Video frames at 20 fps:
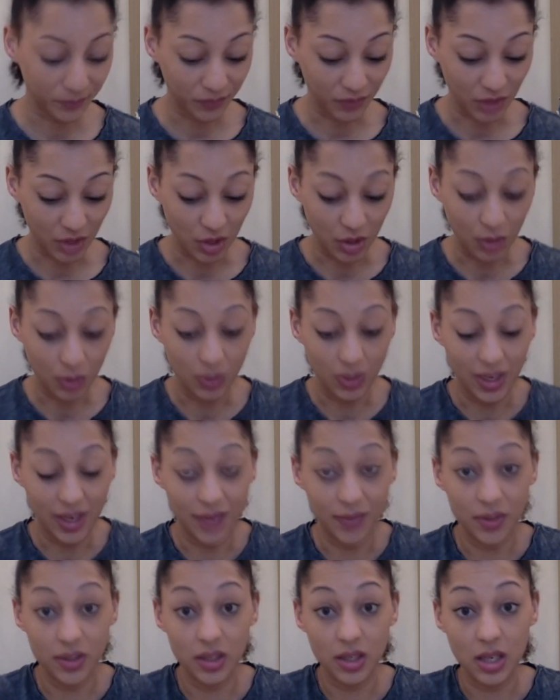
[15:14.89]
you will
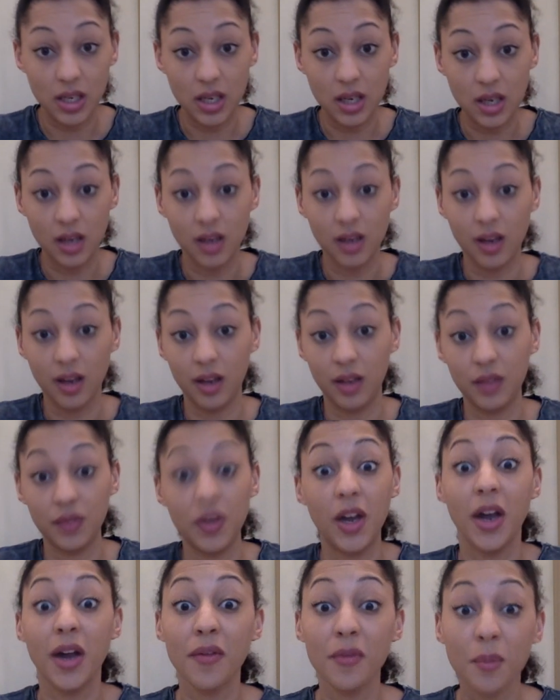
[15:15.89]
have seen, and if
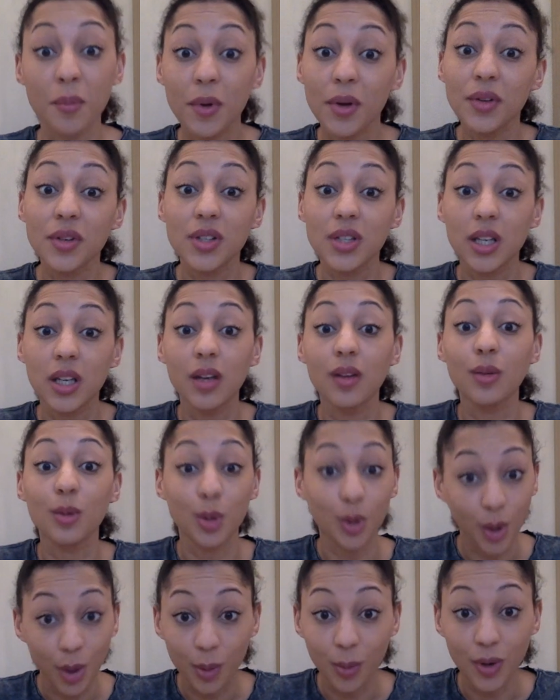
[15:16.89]
you haven't watched it,
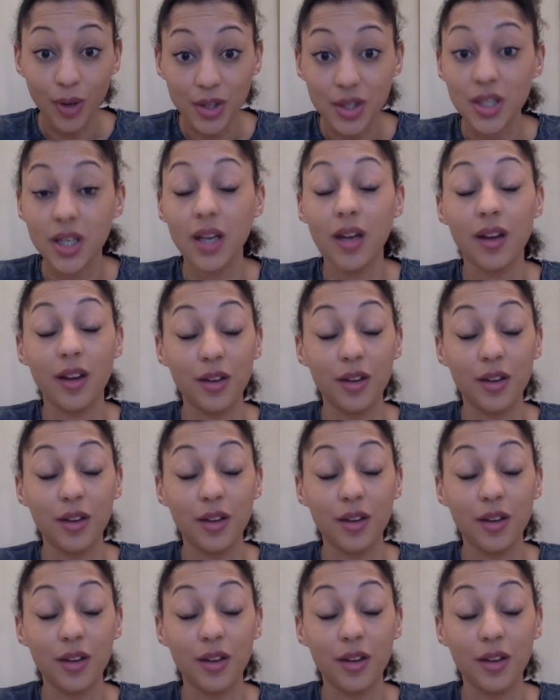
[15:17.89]
go watch it.